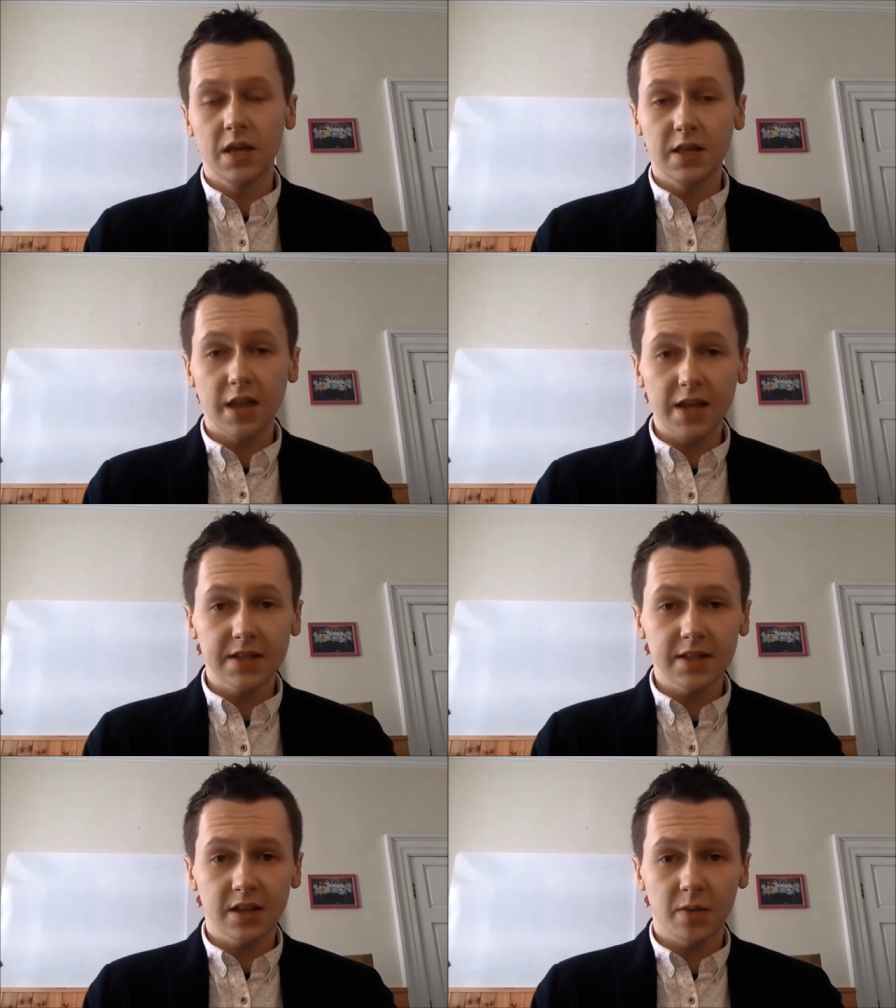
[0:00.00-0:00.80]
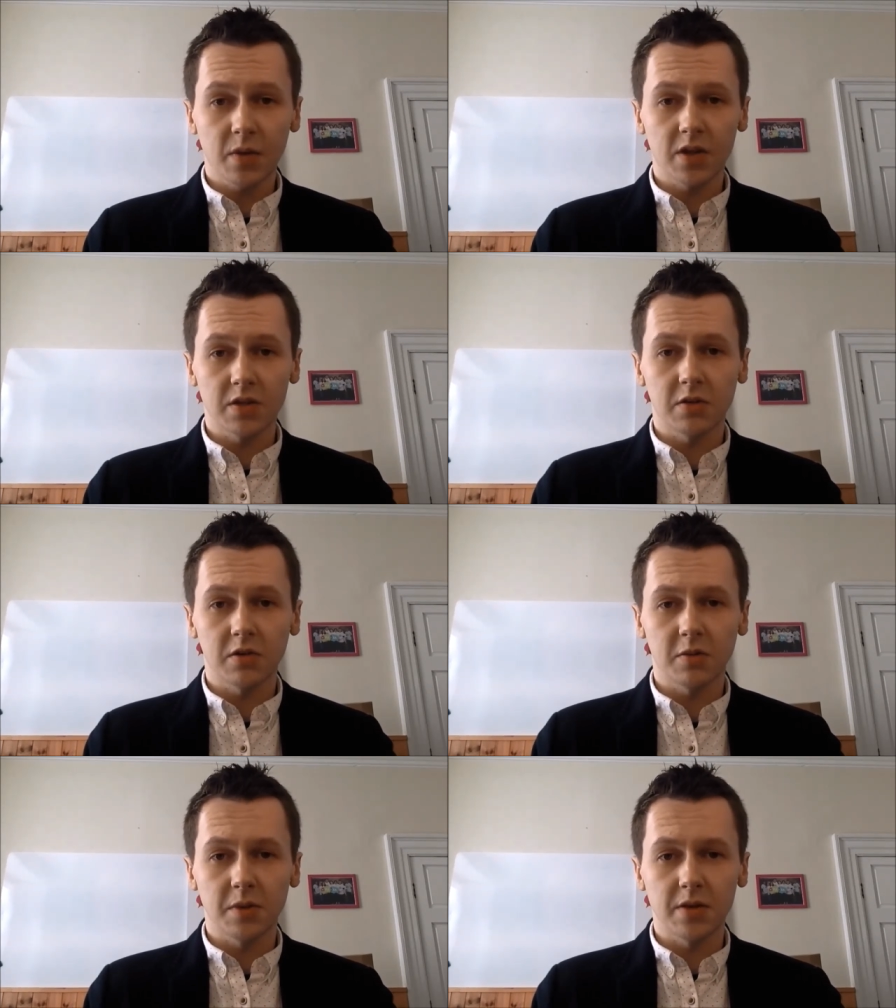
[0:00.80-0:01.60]
The next thing that I want to
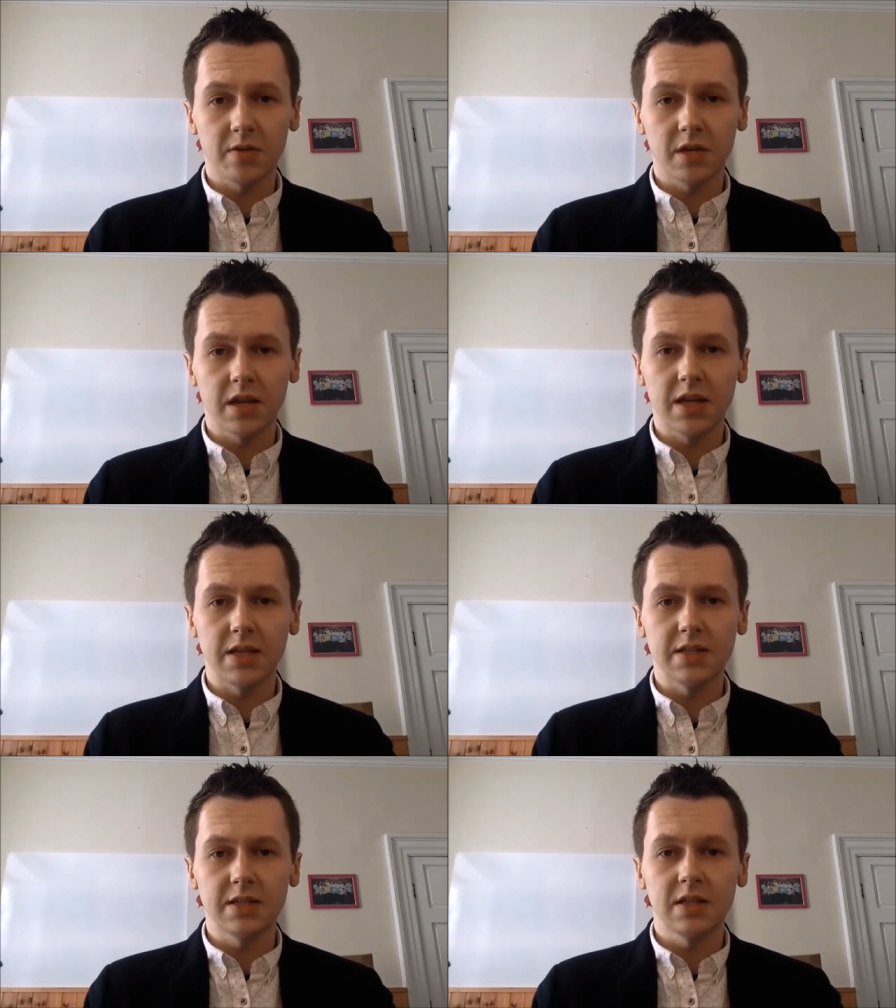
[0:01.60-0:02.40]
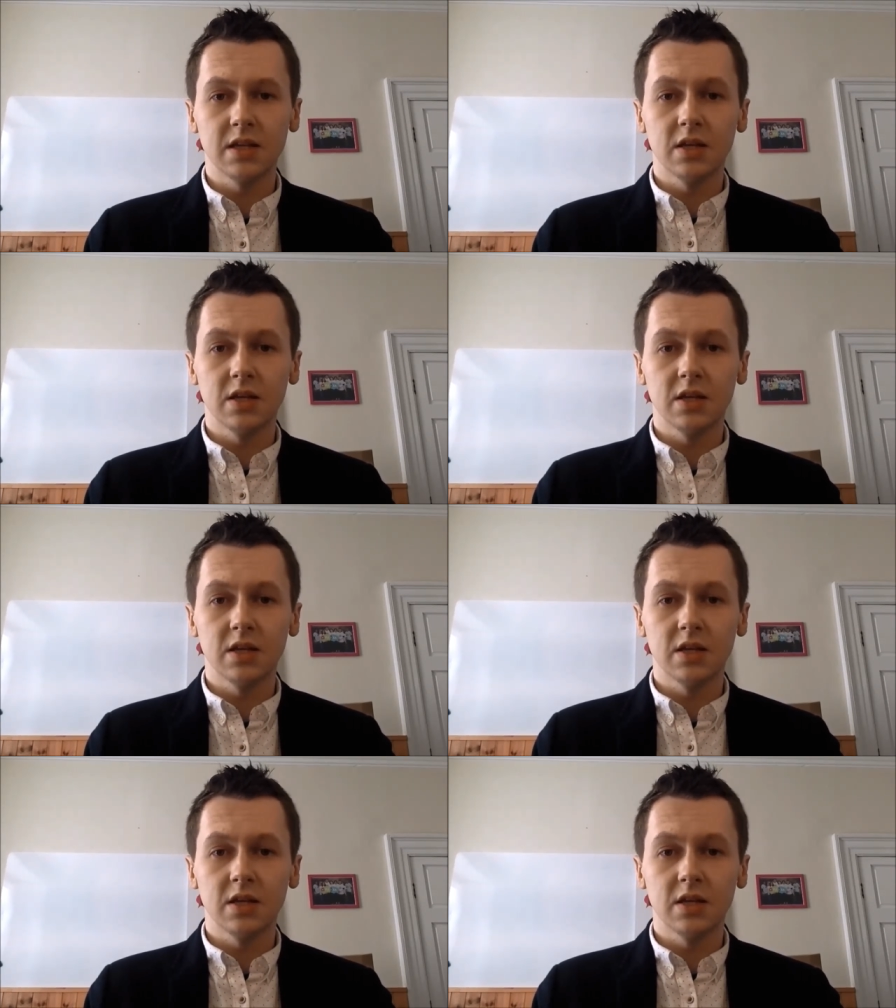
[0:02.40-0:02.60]
talk about is